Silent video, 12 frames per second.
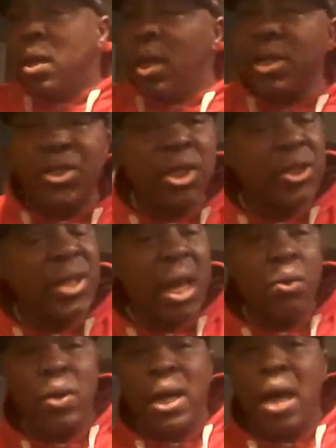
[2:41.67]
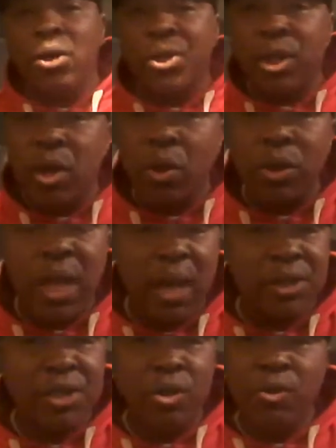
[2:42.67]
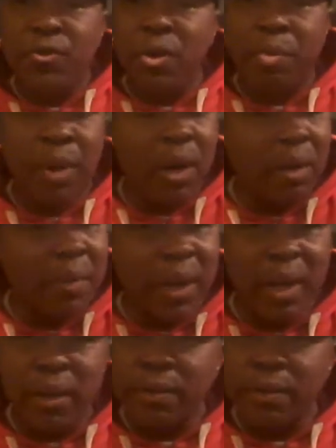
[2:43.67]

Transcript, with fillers: It's just like when I used to coach high school football, man.